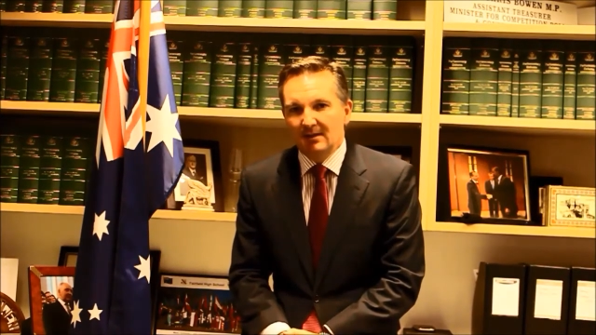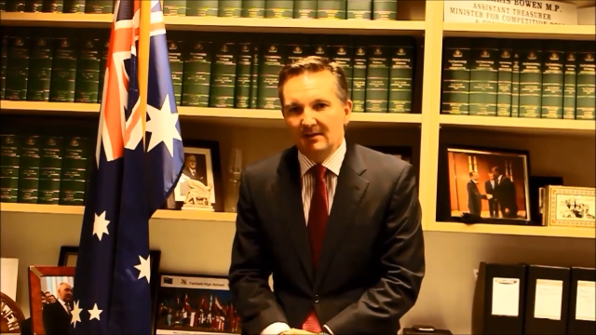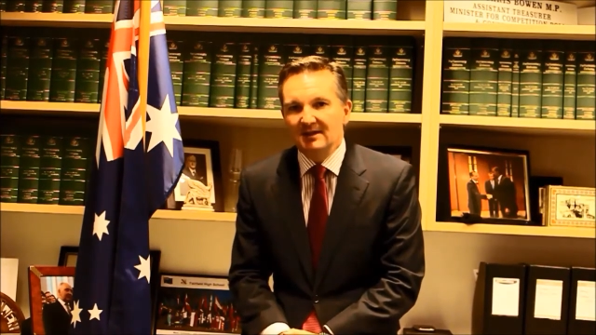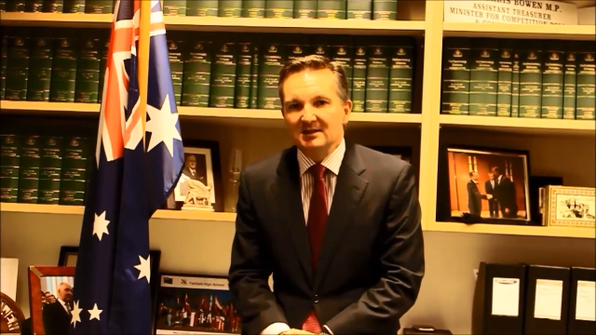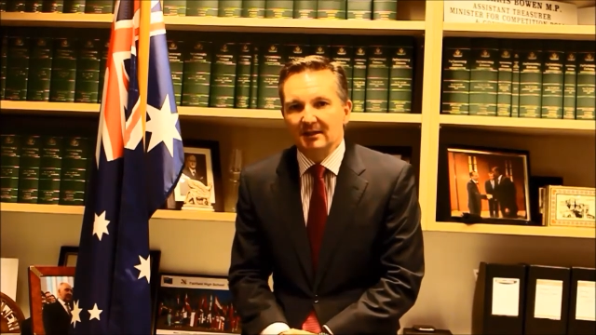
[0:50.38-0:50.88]

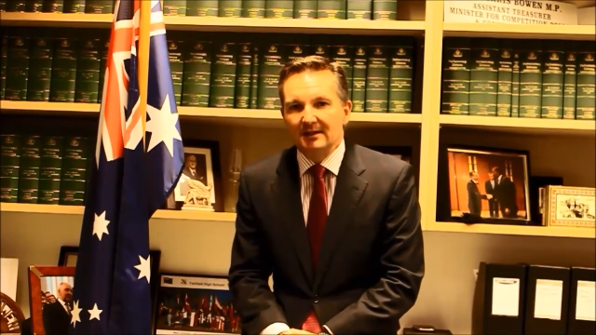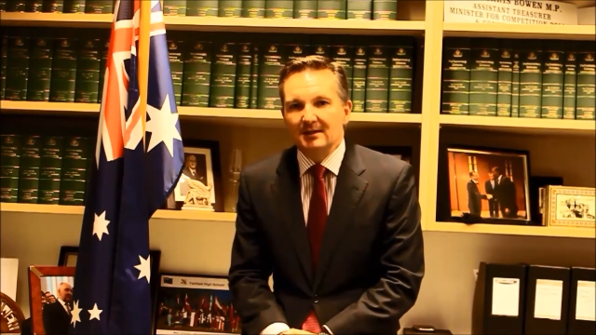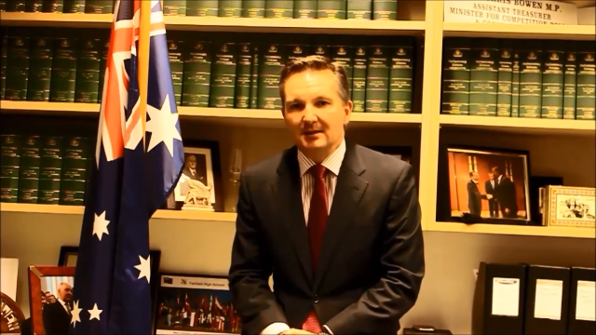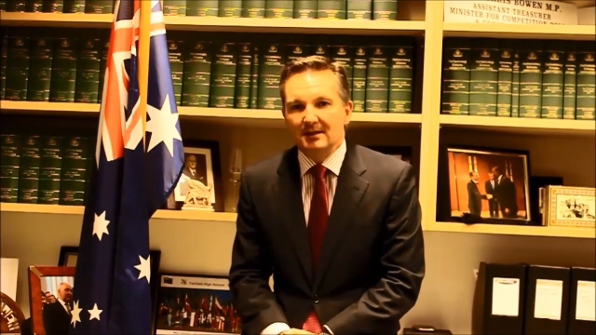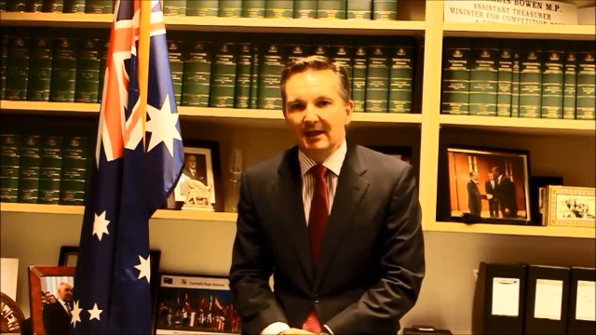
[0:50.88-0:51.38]
This
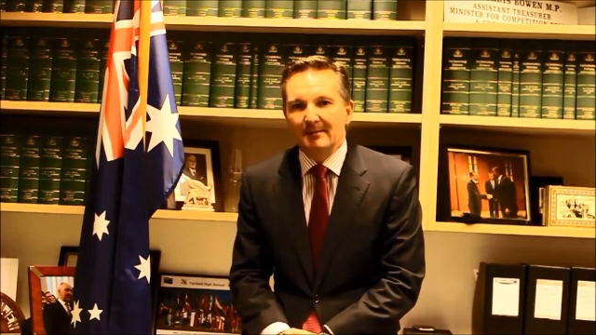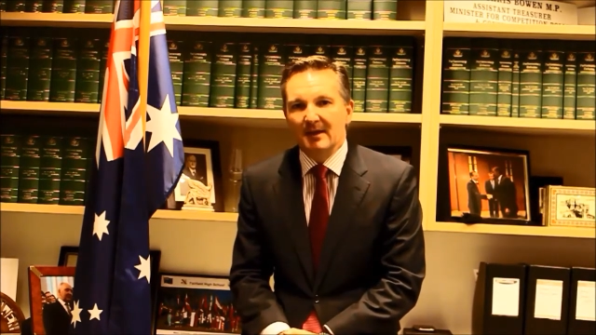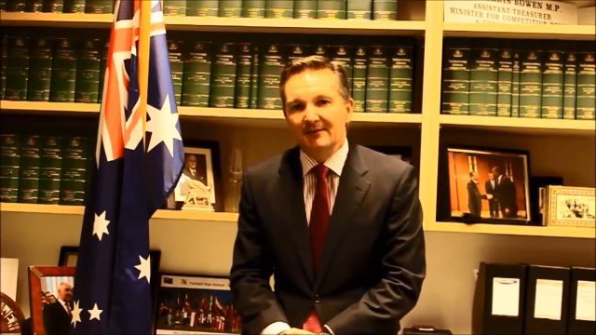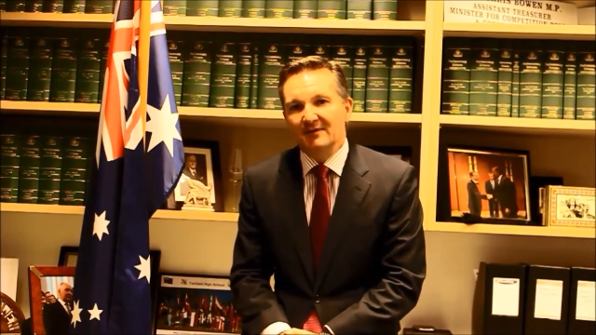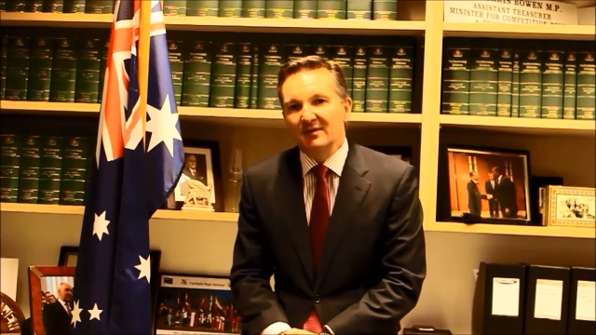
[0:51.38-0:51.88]
leak came
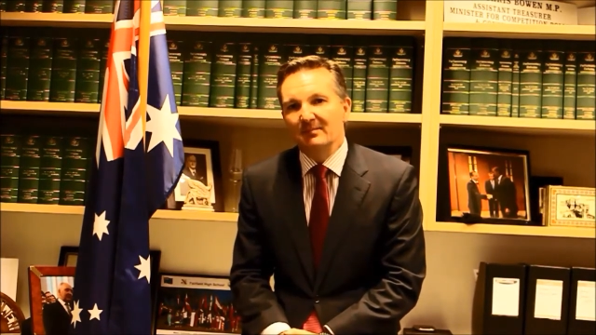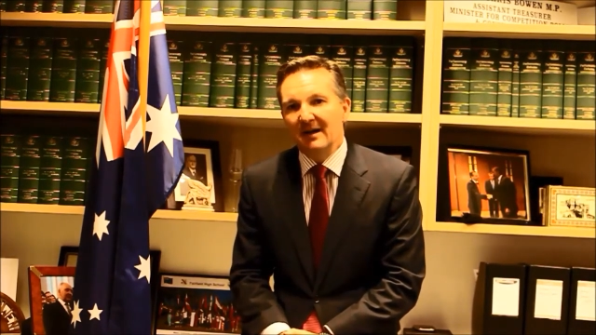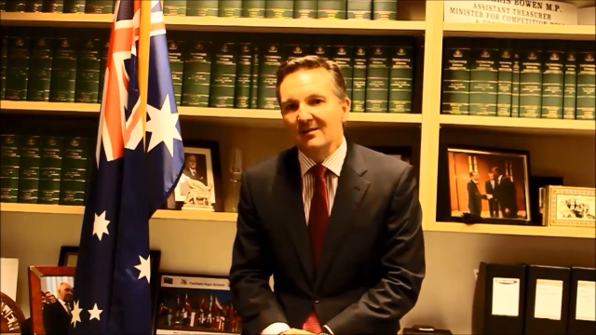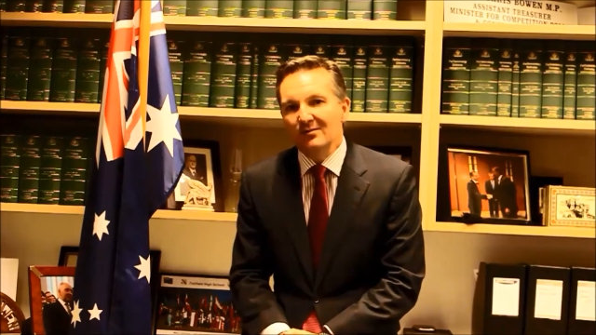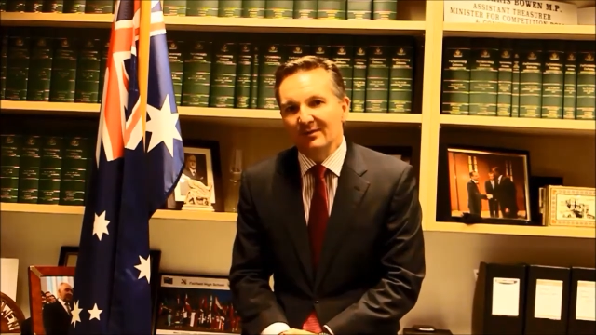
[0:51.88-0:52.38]
after the
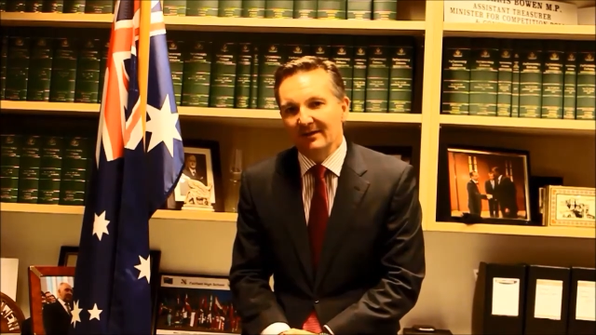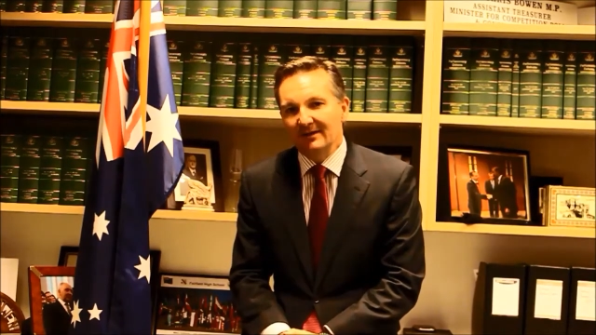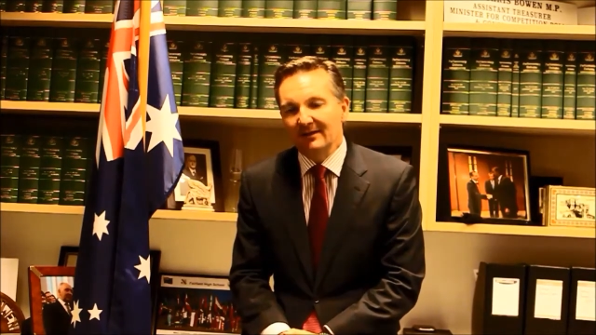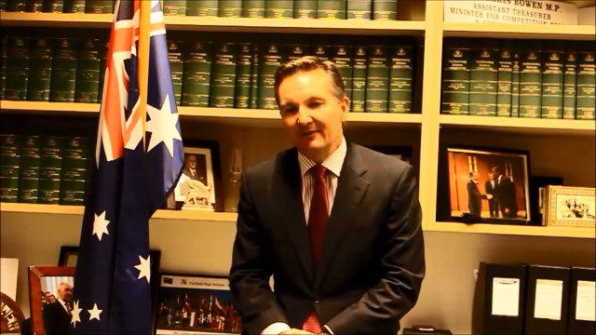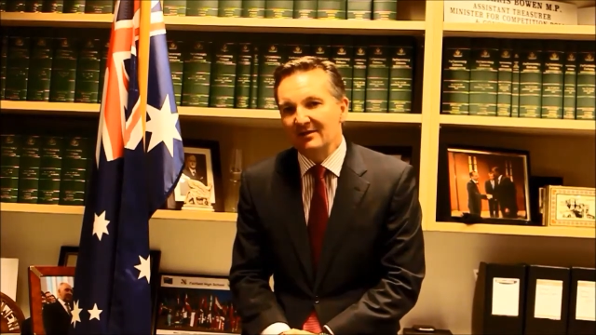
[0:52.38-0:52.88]
bungled
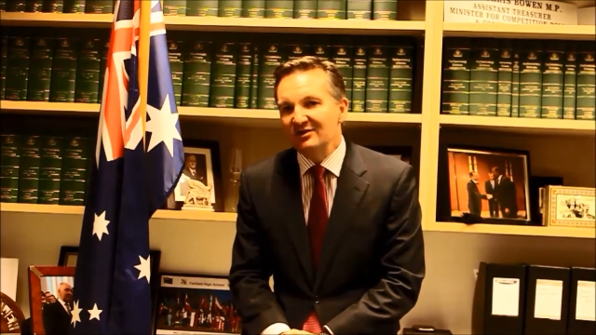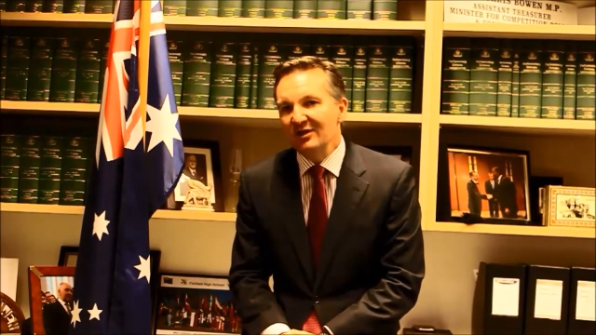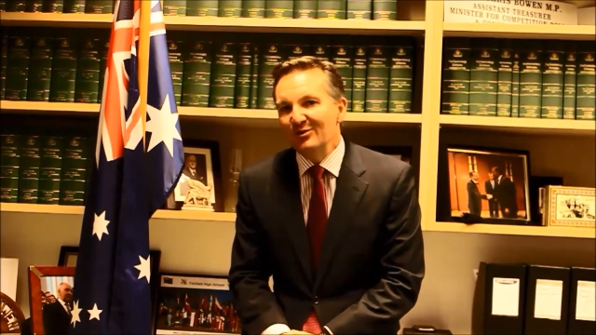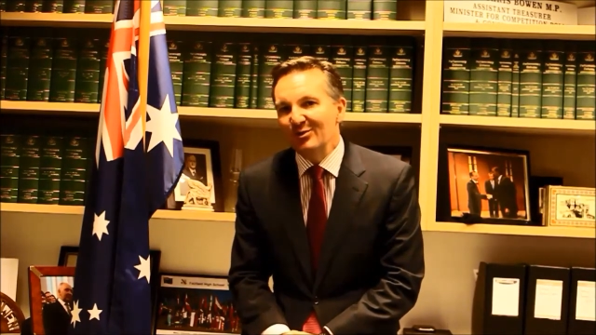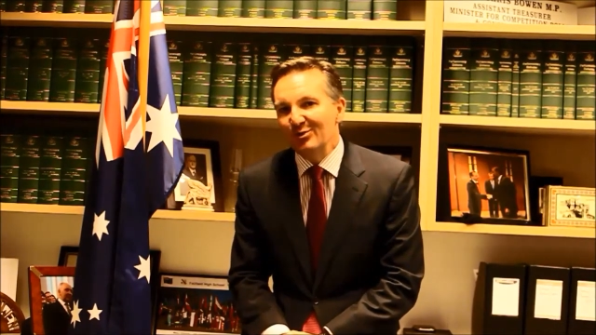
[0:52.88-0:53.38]
leak of a
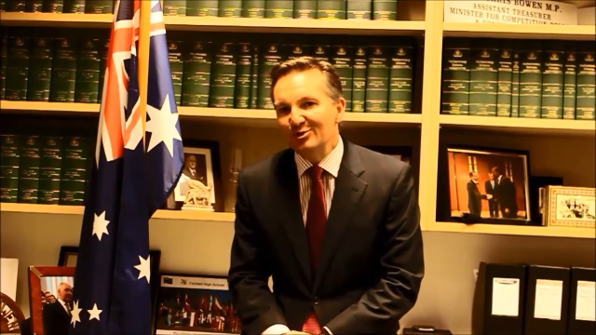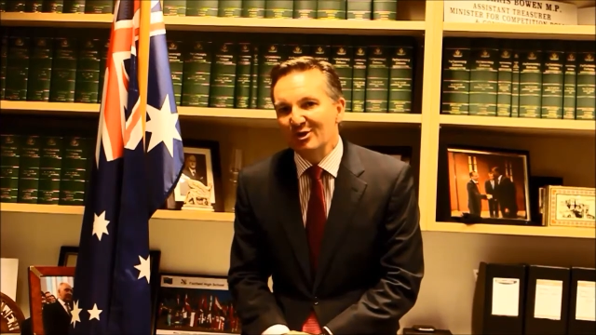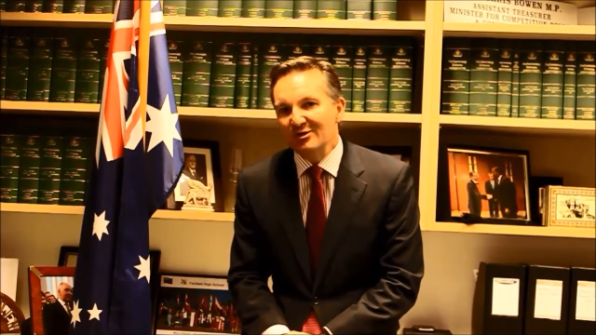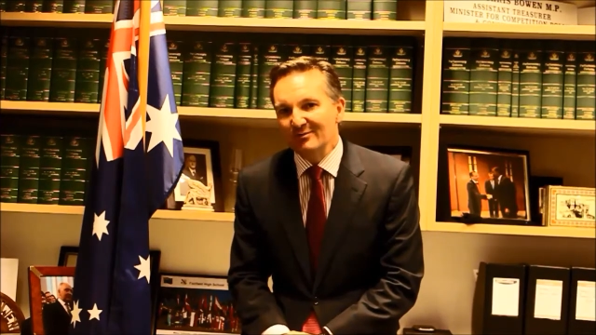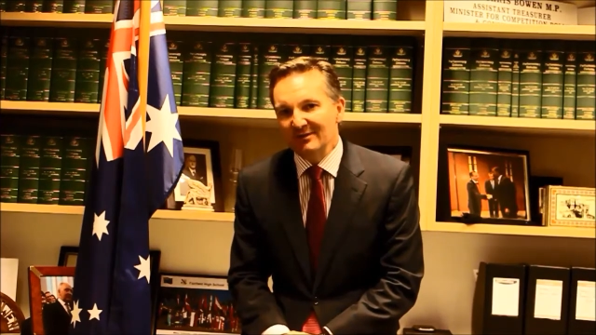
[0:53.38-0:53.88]
so-called
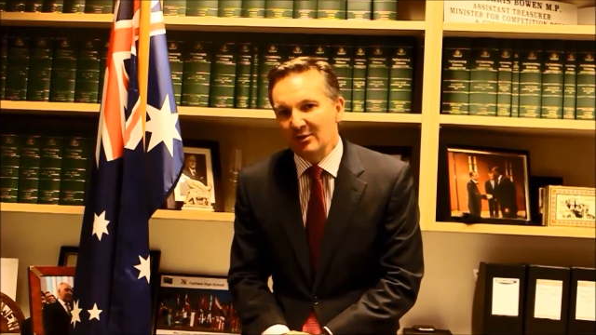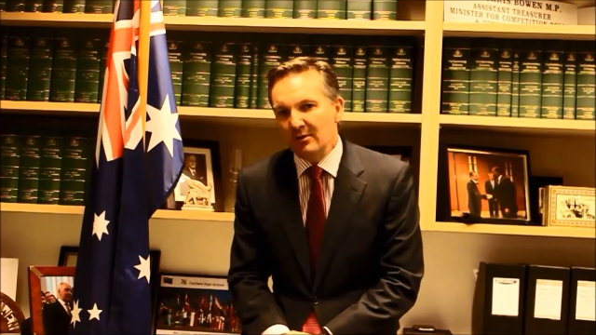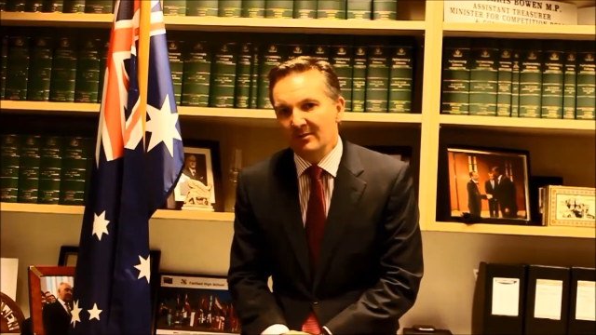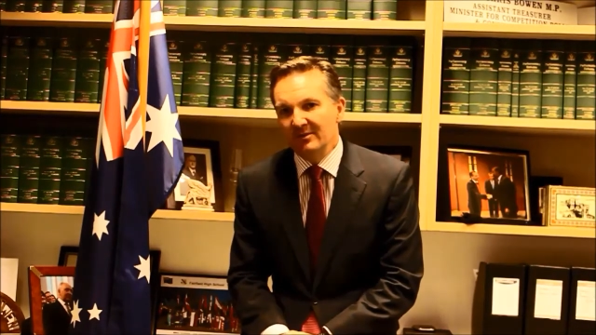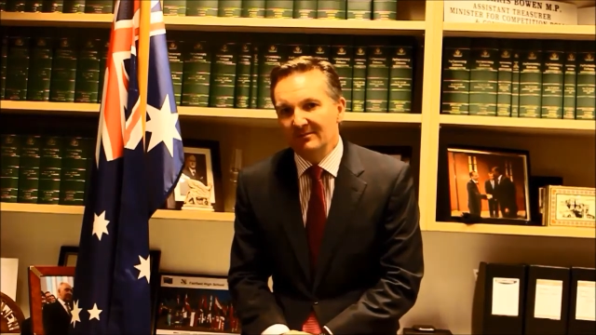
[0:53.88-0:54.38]
Treasury
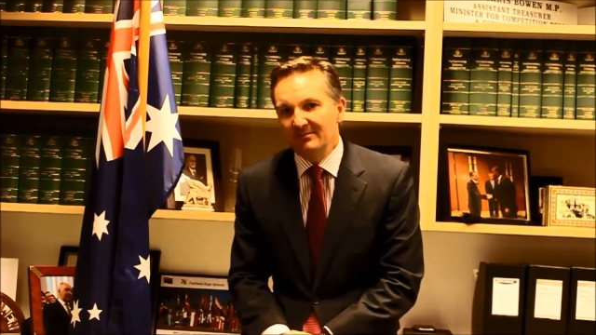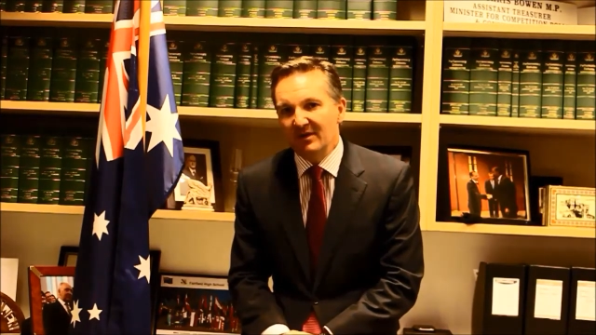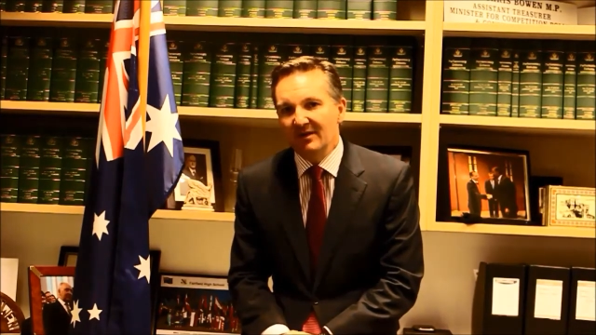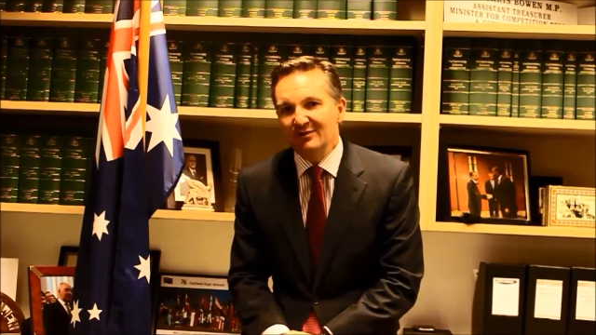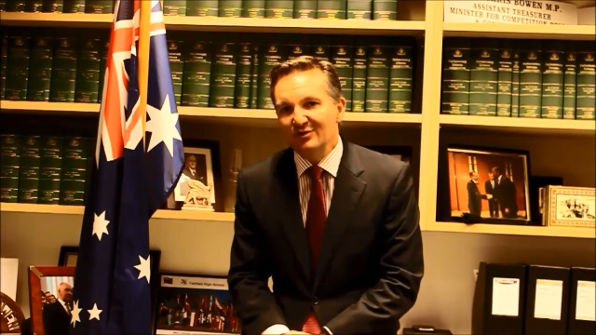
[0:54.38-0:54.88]
document
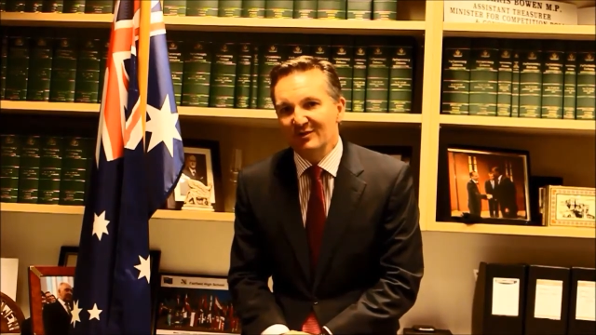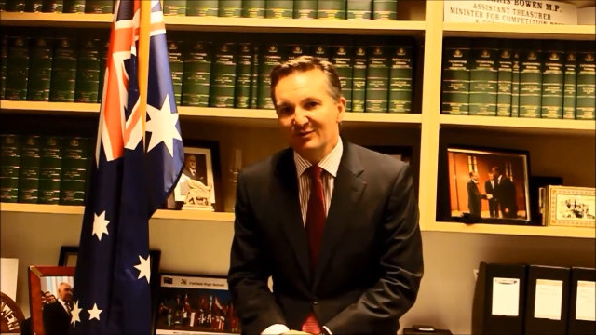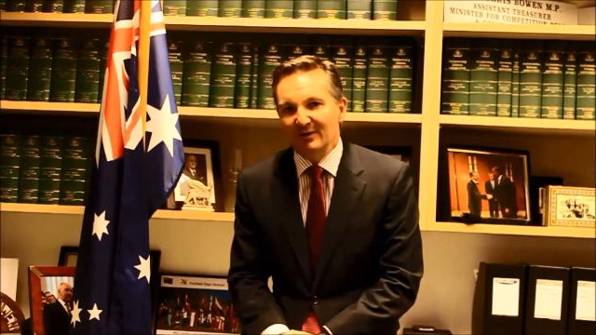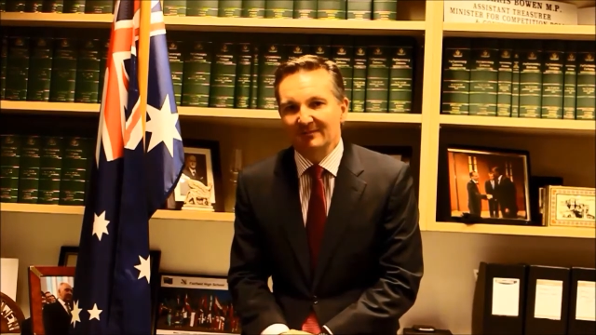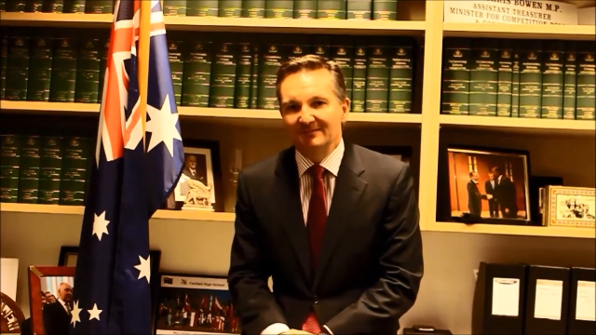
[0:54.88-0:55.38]
by the
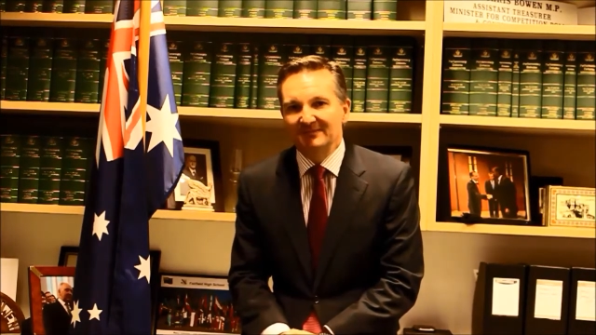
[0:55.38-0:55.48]
Treasurer.